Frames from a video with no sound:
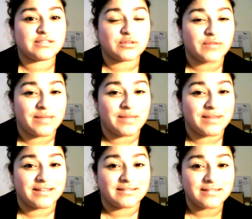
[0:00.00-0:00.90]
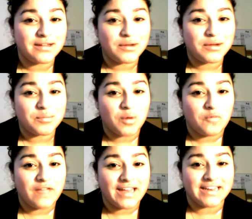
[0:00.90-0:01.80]
screaming
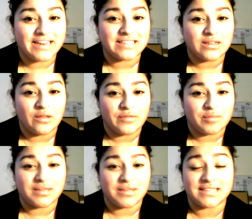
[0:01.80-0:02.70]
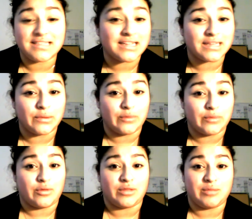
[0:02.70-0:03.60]
profanities all over the place. Luckily, we were
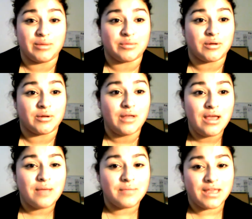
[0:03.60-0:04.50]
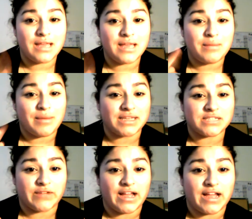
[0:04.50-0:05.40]
the only people. Me and my
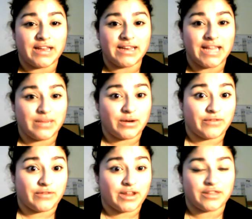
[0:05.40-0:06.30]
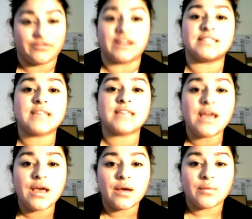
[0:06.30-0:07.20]
best friend and one of our other friends
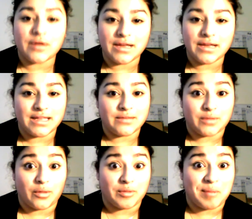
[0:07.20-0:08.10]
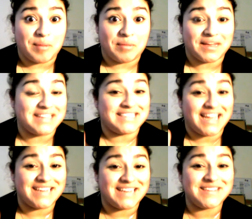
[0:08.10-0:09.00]
were in it. the only people in the
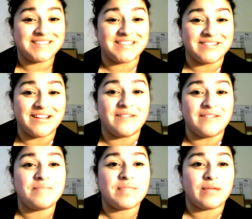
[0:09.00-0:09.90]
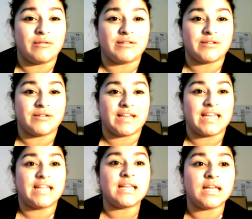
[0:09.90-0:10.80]
tattoo studio that we were doing
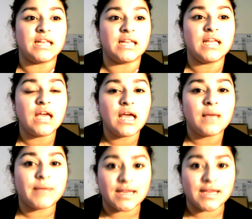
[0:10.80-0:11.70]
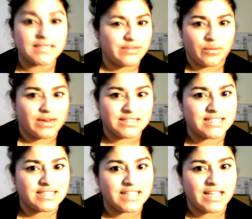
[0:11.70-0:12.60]
it, and because everyone else
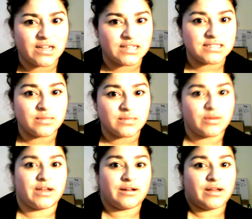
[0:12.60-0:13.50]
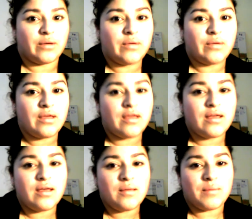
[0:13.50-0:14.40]
had like gone somewhere, I don't know.
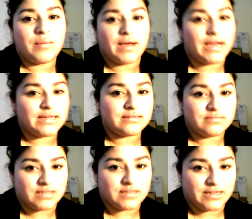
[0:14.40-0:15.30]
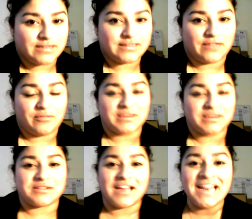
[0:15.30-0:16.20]
But sorry, there's stuff on the
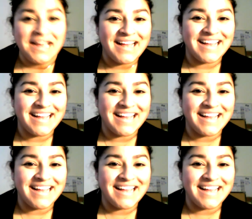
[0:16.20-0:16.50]
screen.